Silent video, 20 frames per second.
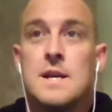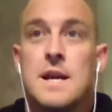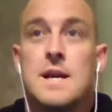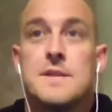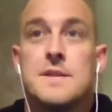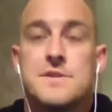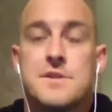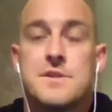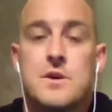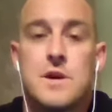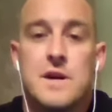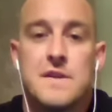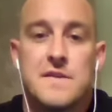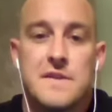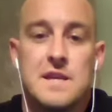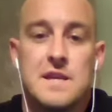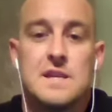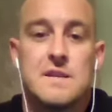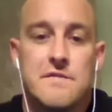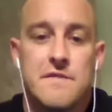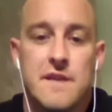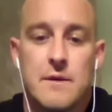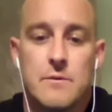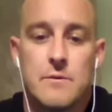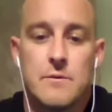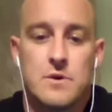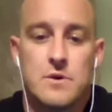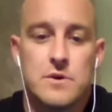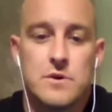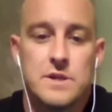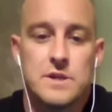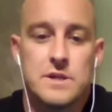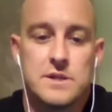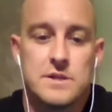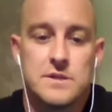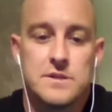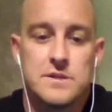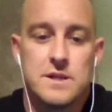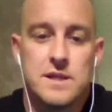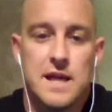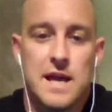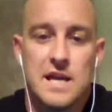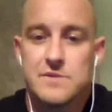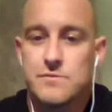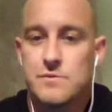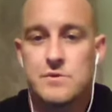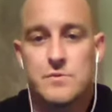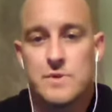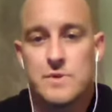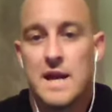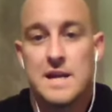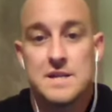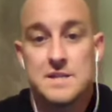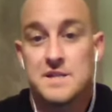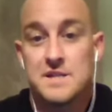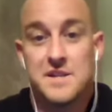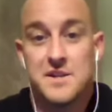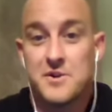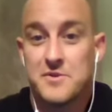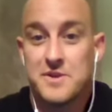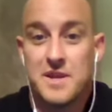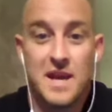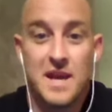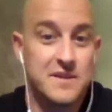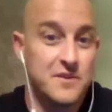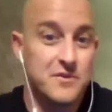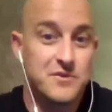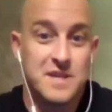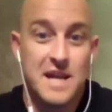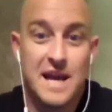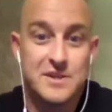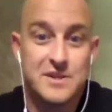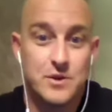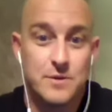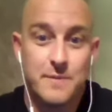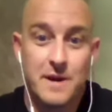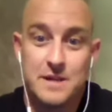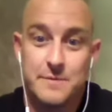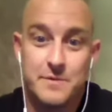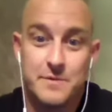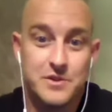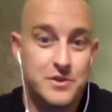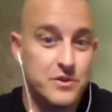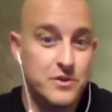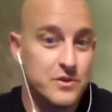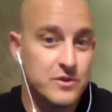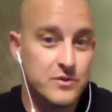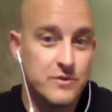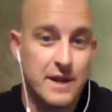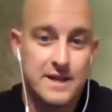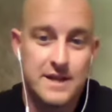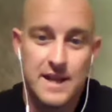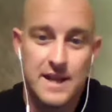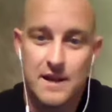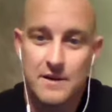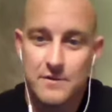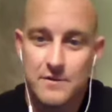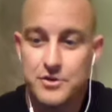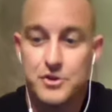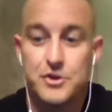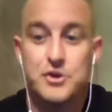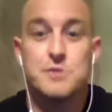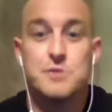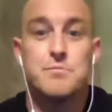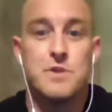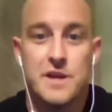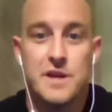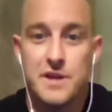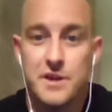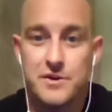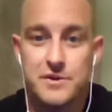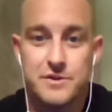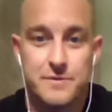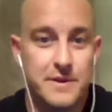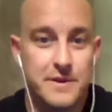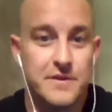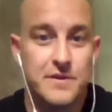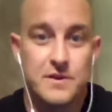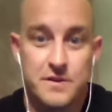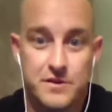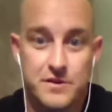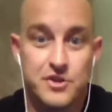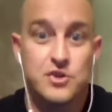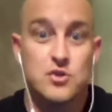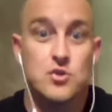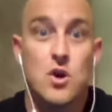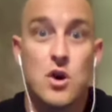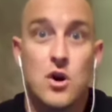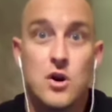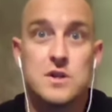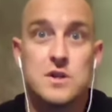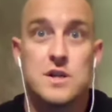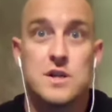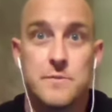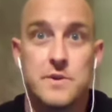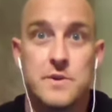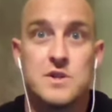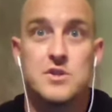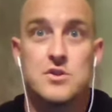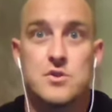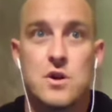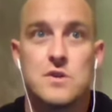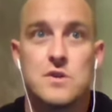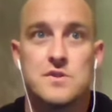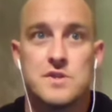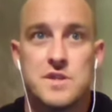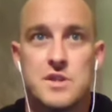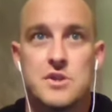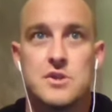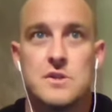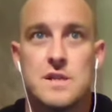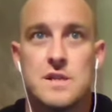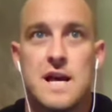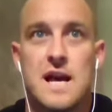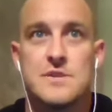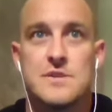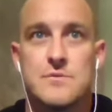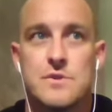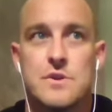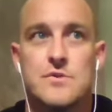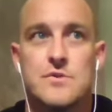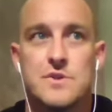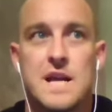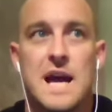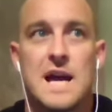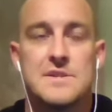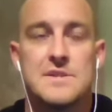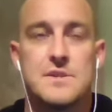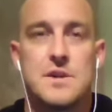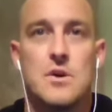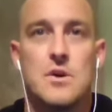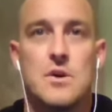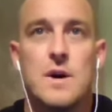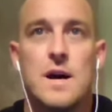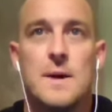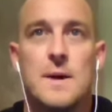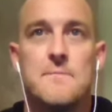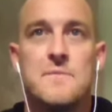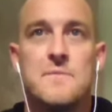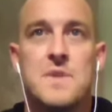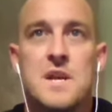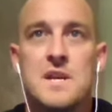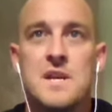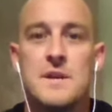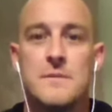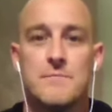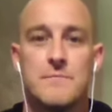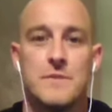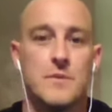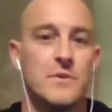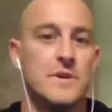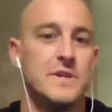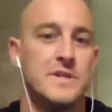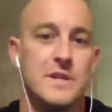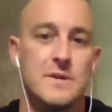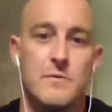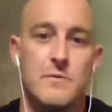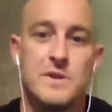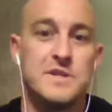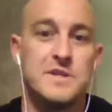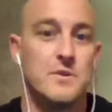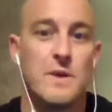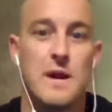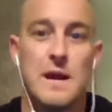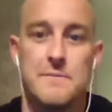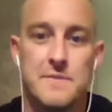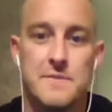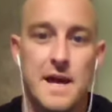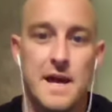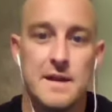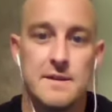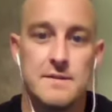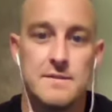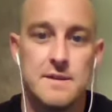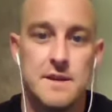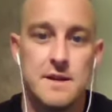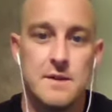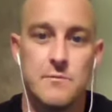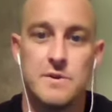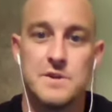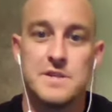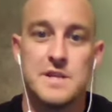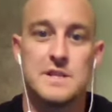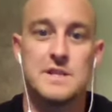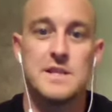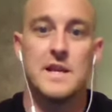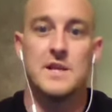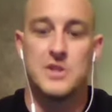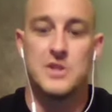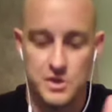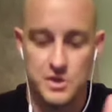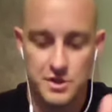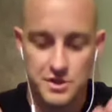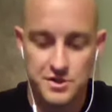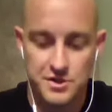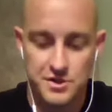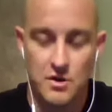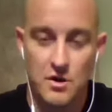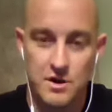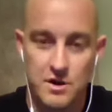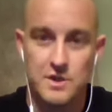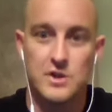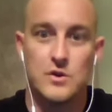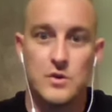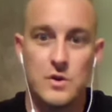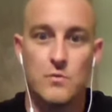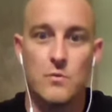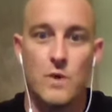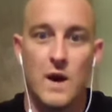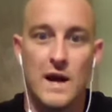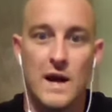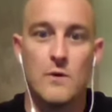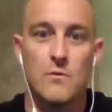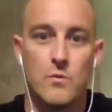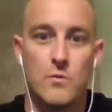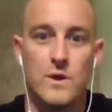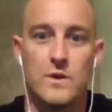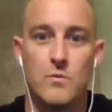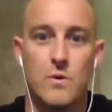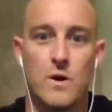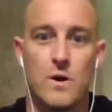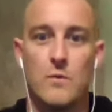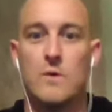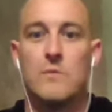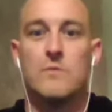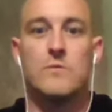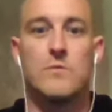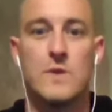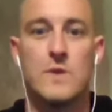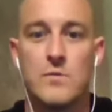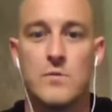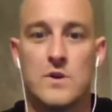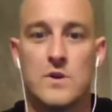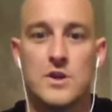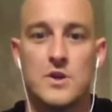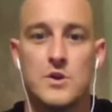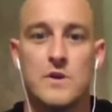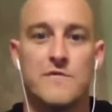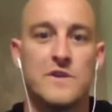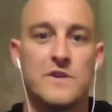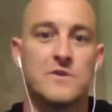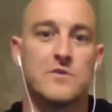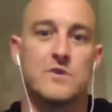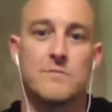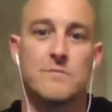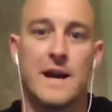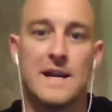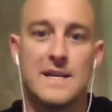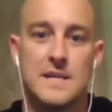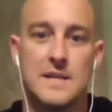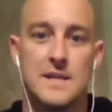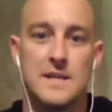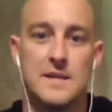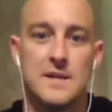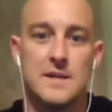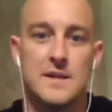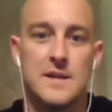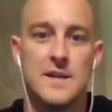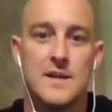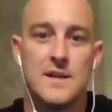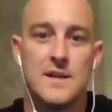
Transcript: And so at the end of that recruiting class, which we actually did okay, those guys are about to be juniors right now, good players. I mean, they're going to be a strong senior class when those guys go up. But we said, we scrapped that. And we said, let's just start and do it what would we want to do if this was my kid?